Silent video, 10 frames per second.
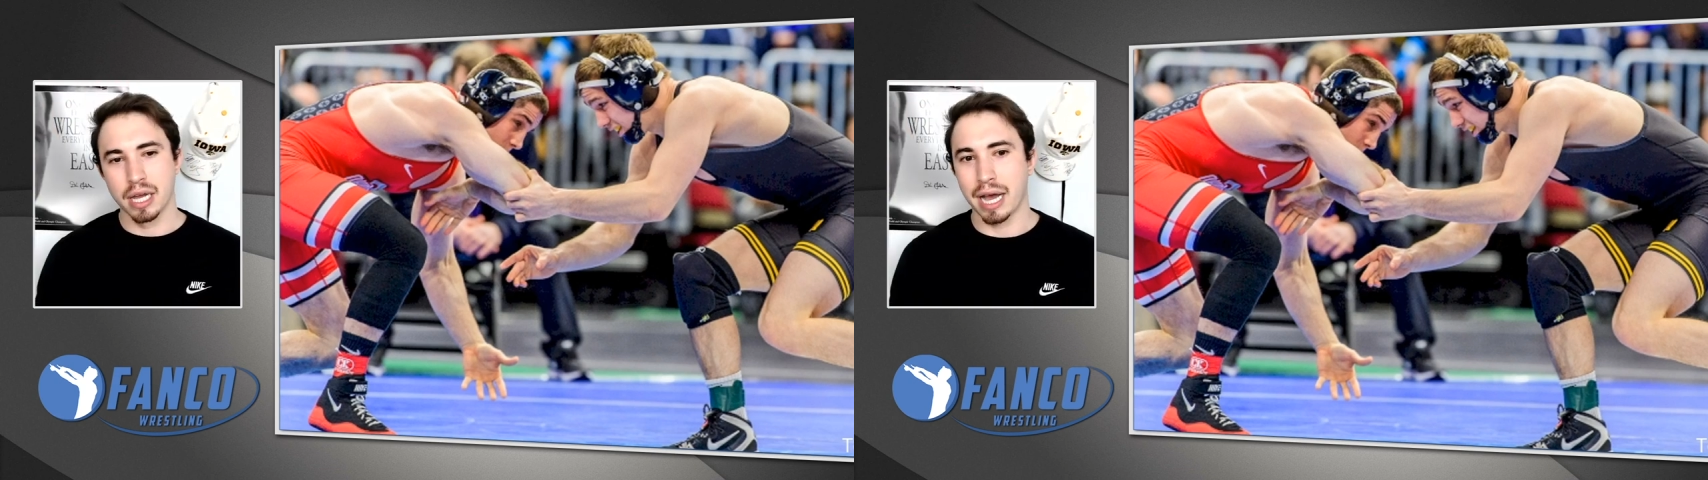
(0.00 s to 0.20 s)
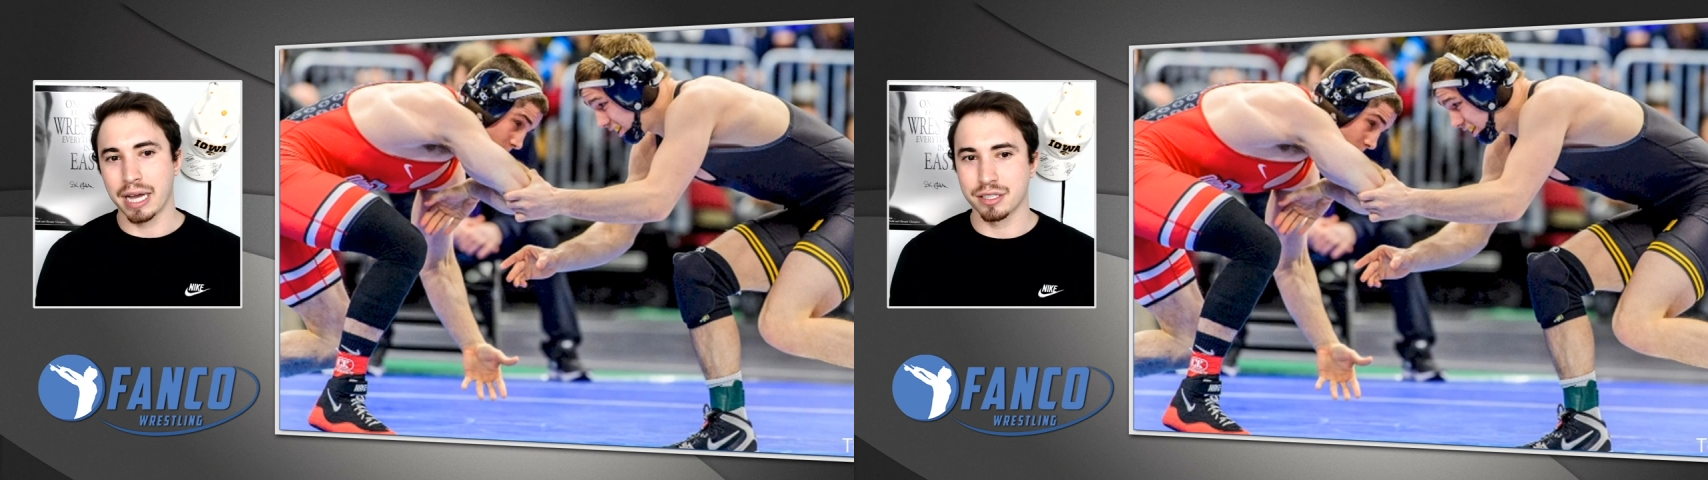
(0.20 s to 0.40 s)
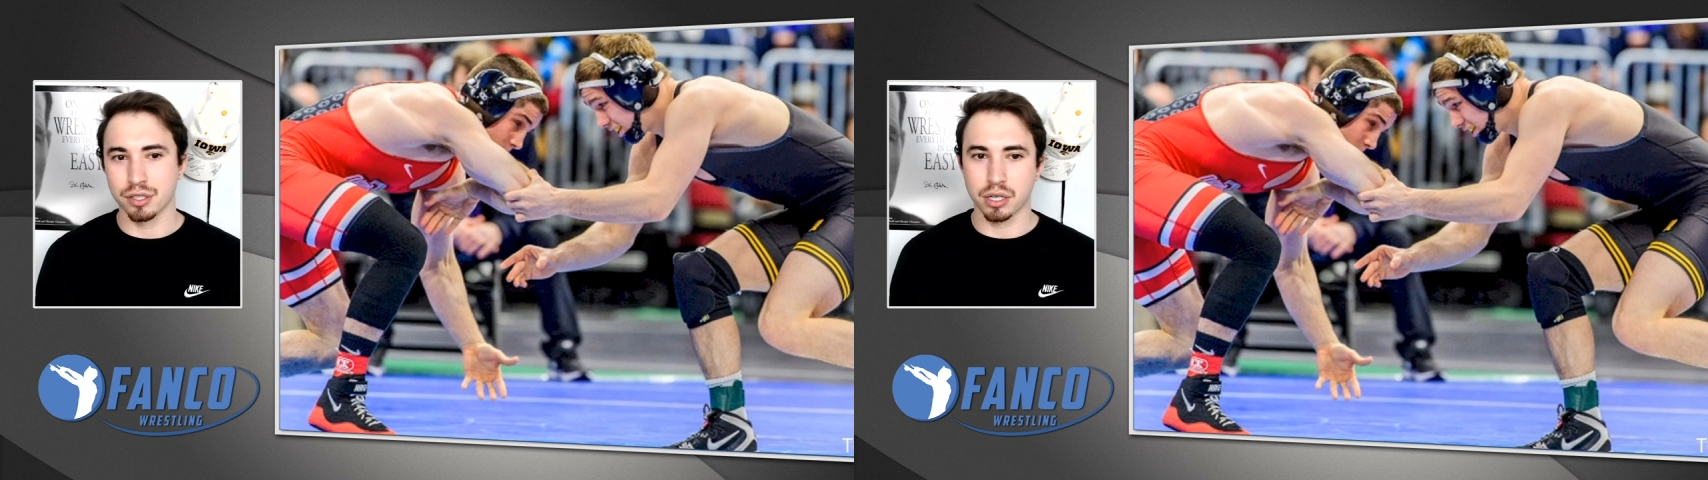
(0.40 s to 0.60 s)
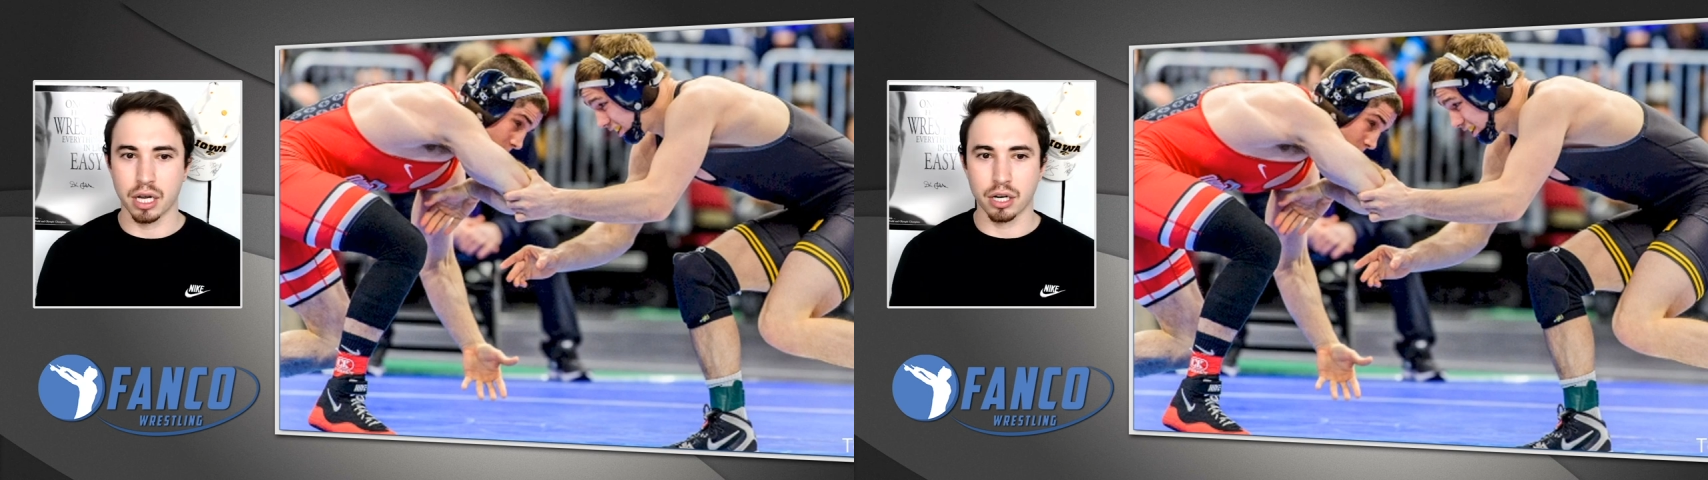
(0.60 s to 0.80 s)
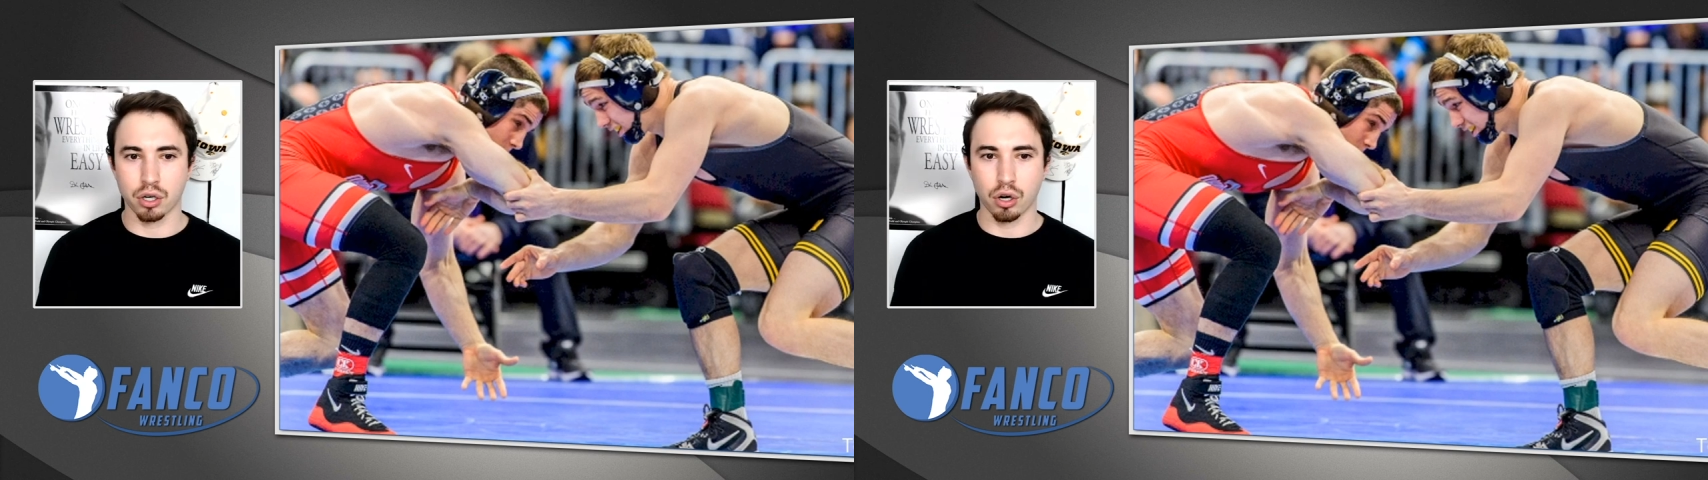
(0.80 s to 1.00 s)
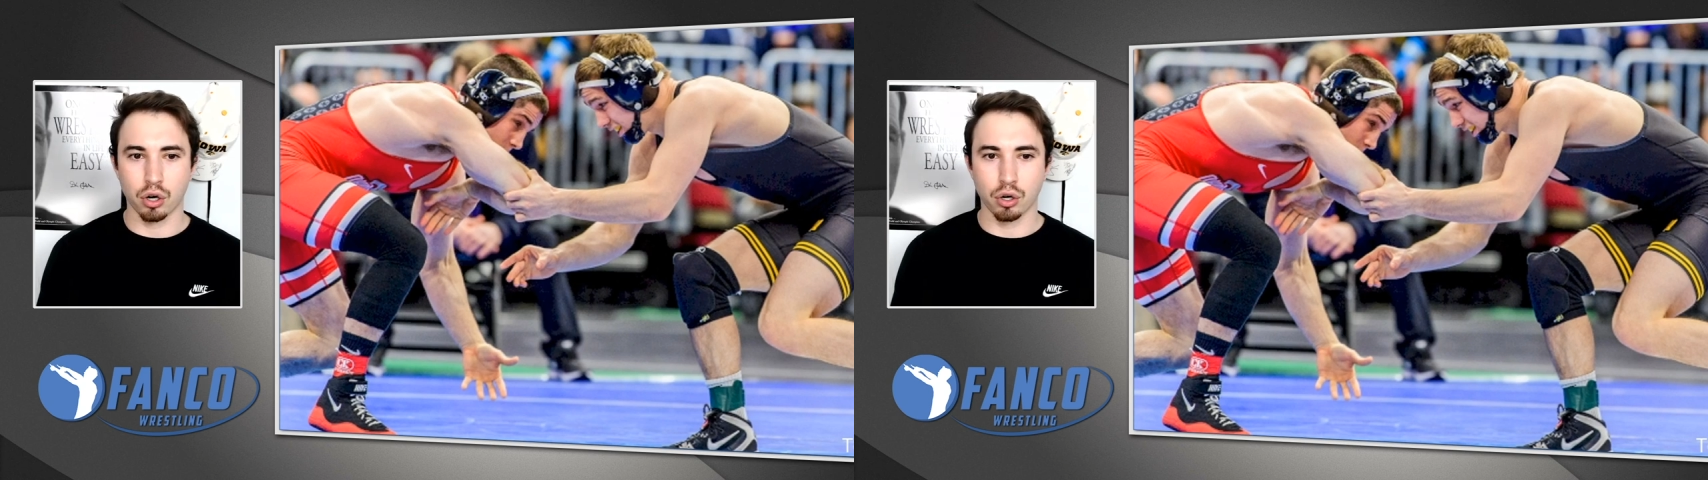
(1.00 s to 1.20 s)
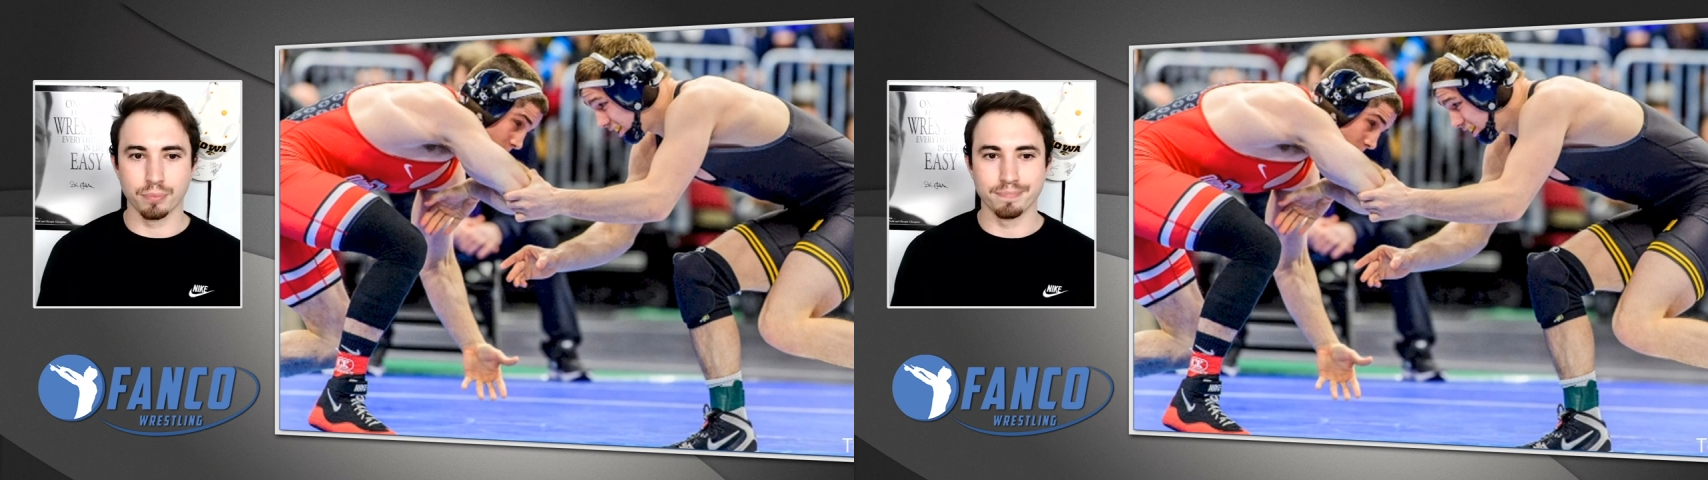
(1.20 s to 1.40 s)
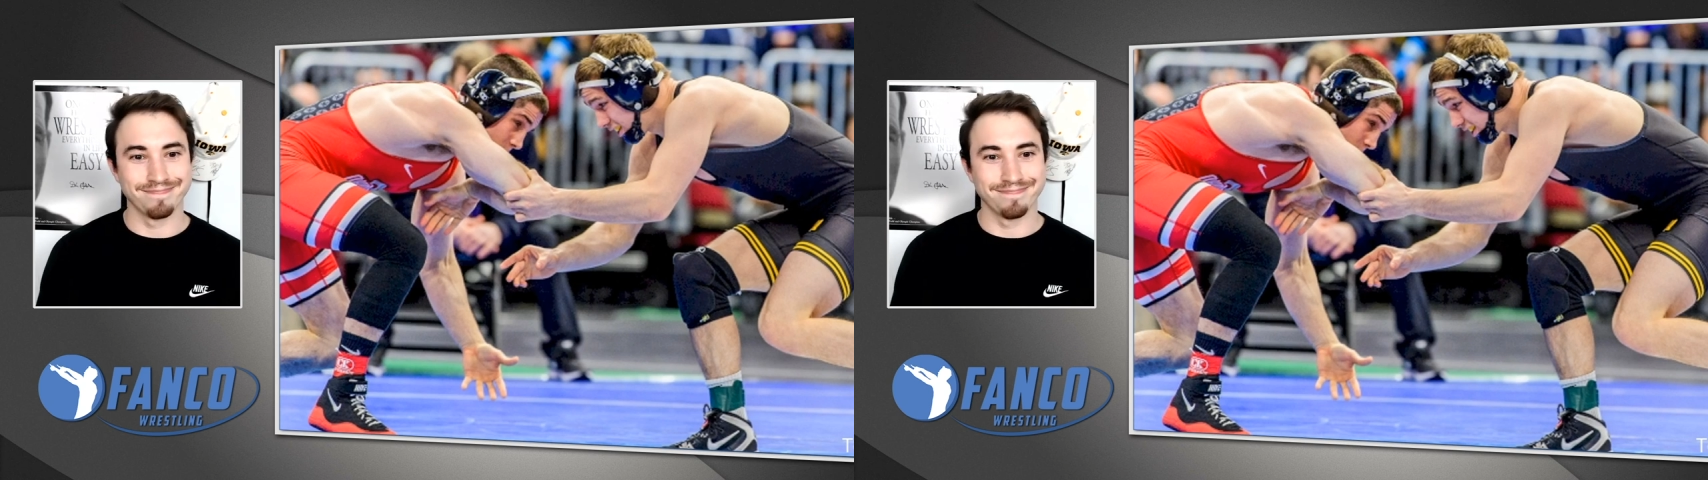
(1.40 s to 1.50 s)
I still kind of call